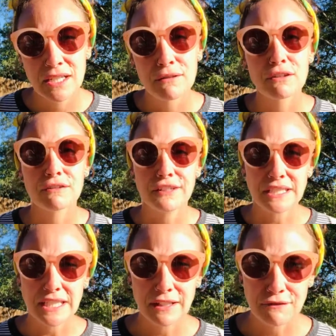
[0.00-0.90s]
for
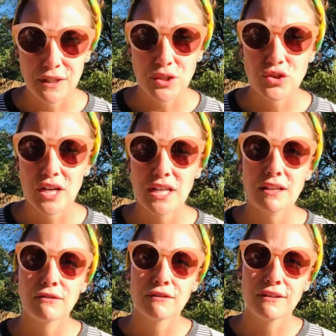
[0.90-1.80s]
feeling frustrated,
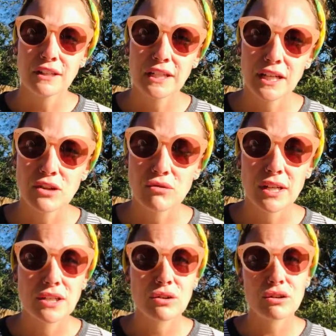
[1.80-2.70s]
for feeling
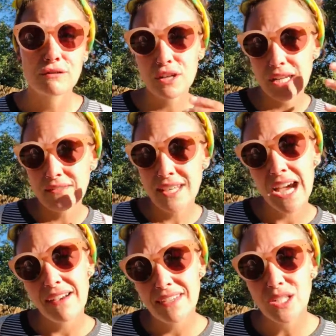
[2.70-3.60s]
annoyed, or for even
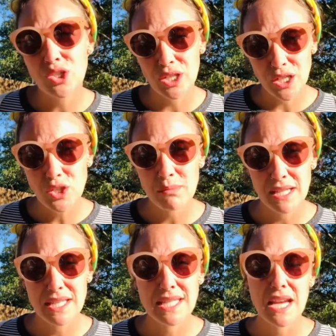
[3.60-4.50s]
having
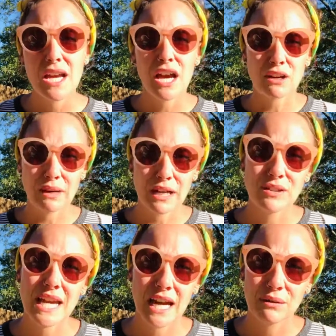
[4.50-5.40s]
judgments around
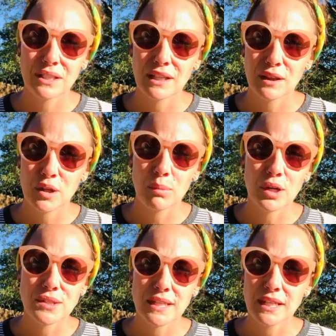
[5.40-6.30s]
how another
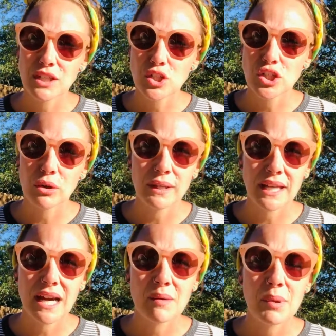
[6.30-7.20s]
person is showing up.